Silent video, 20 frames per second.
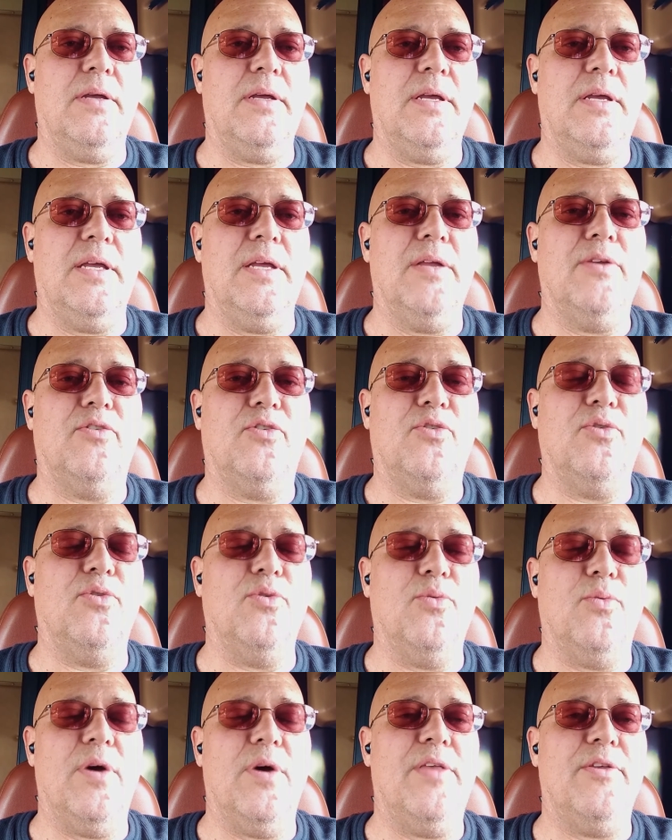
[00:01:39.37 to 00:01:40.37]
into
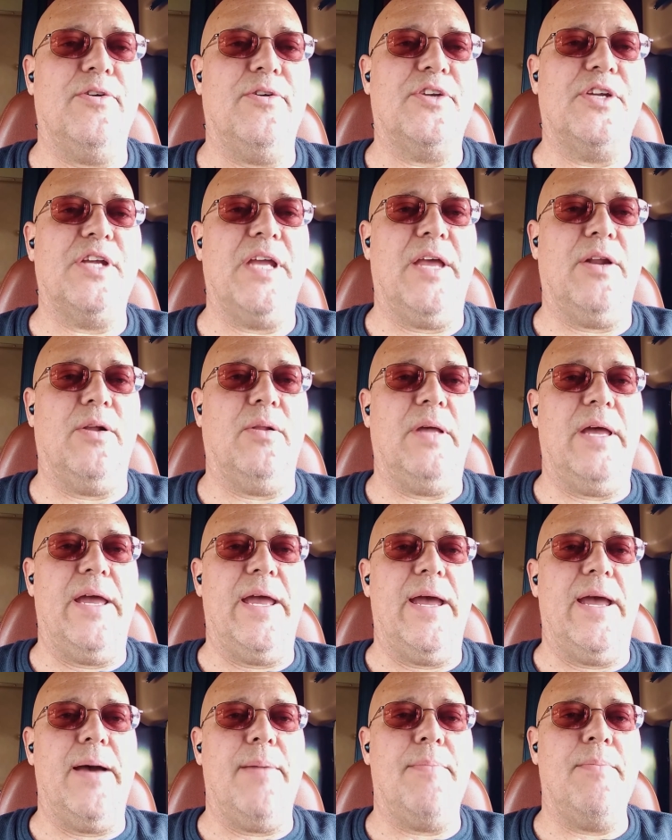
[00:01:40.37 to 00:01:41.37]
the Weather Channel
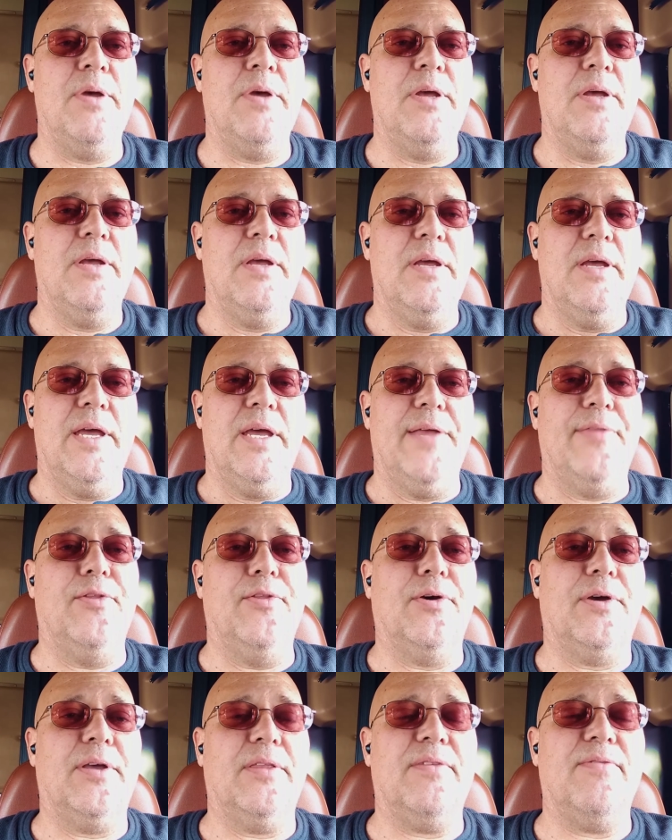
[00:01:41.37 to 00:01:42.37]
app, and
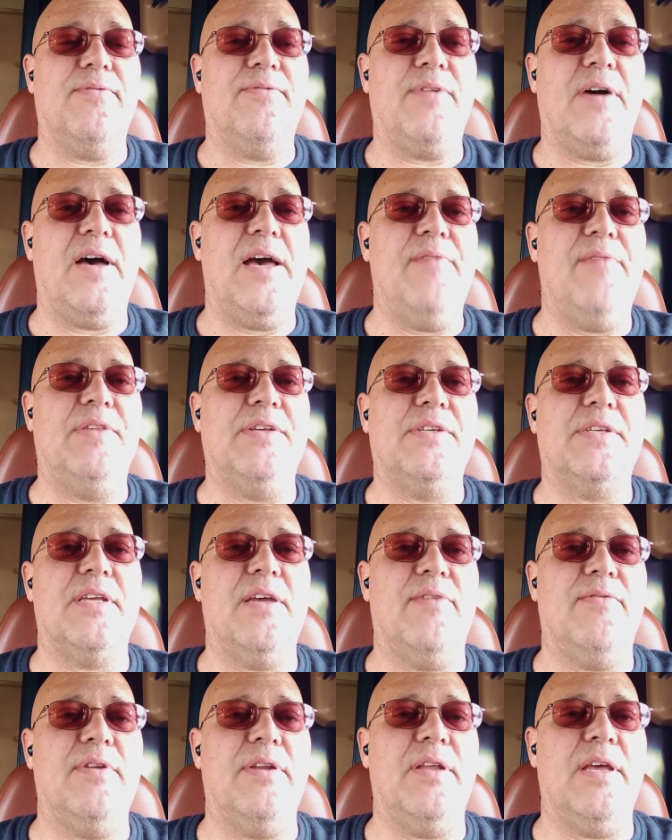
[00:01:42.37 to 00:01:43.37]
look at the 5 to
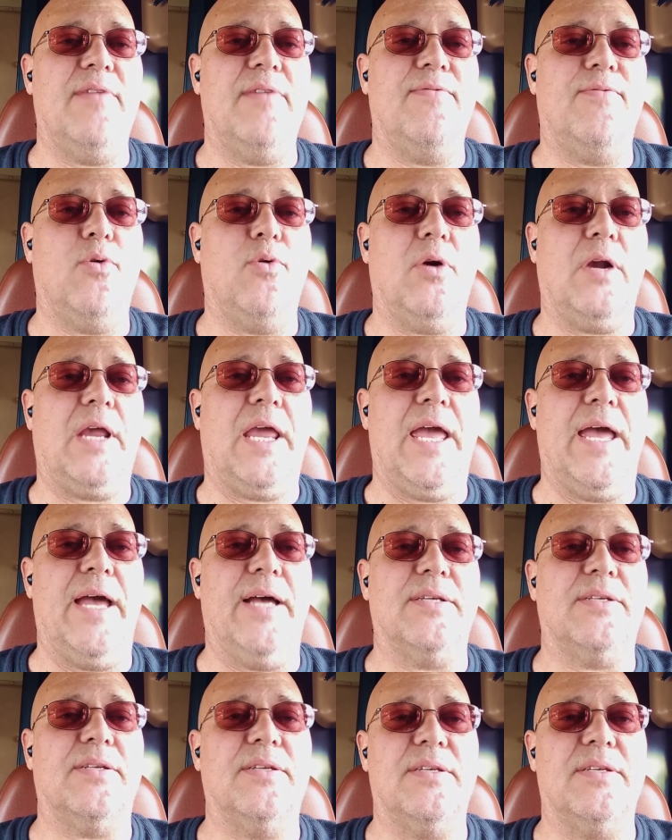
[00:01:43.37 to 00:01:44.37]
7 day
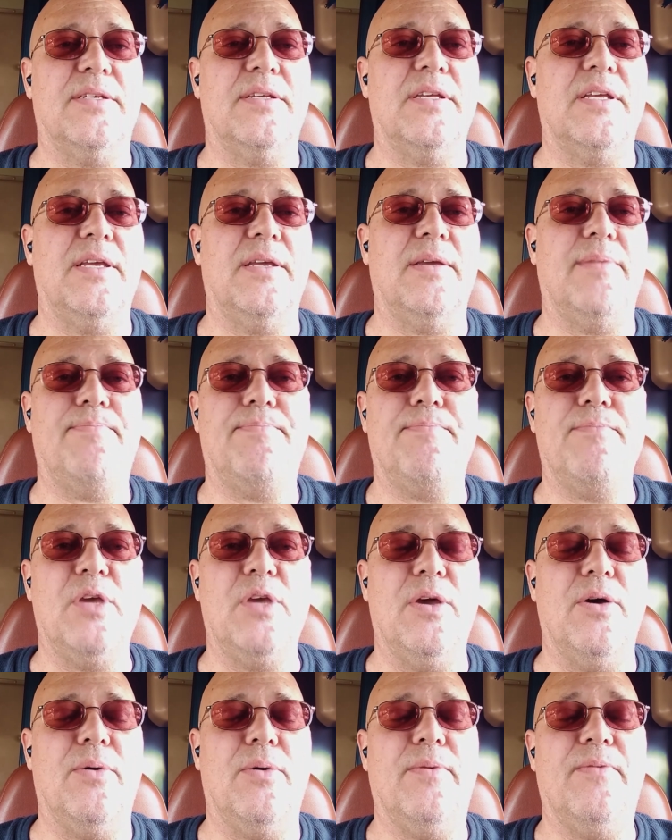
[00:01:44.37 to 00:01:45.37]
forecast to see,
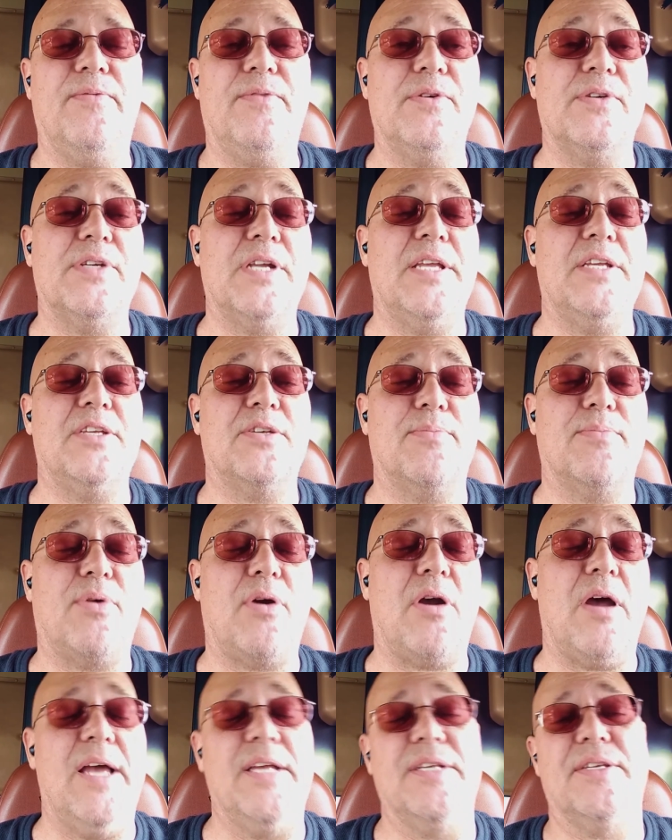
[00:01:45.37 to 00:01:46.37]
if there's any
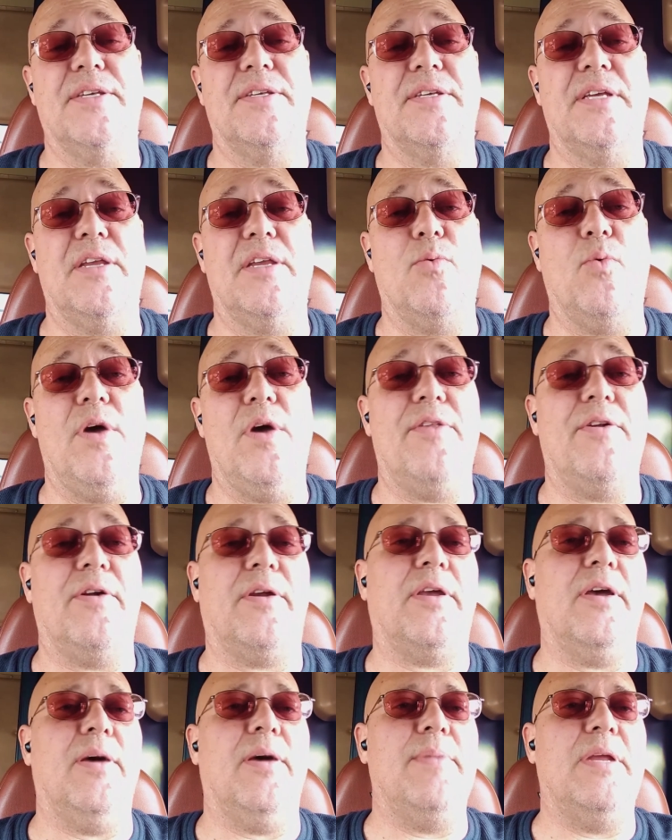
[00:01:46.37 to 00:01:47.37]
surprises, any weather
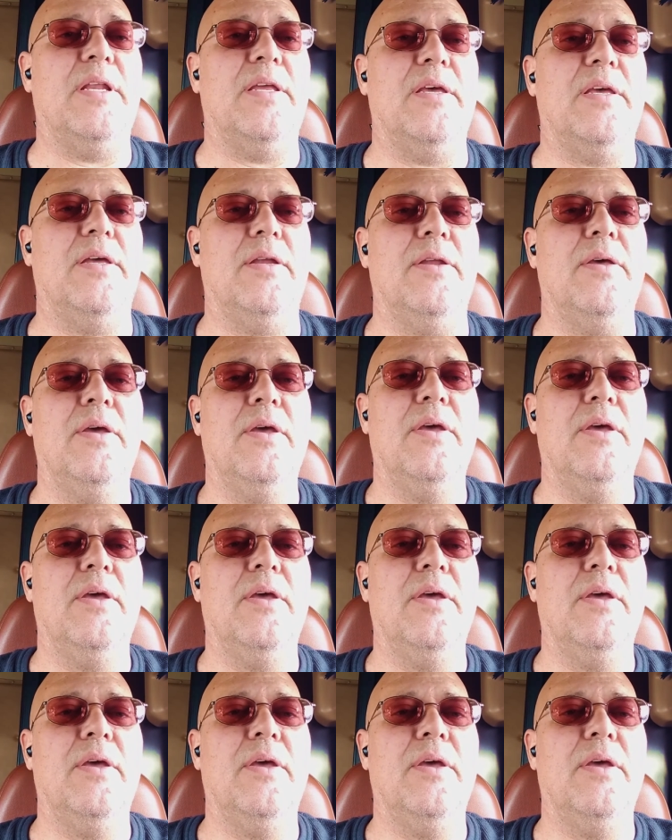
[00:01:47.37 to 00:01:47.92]
coming in.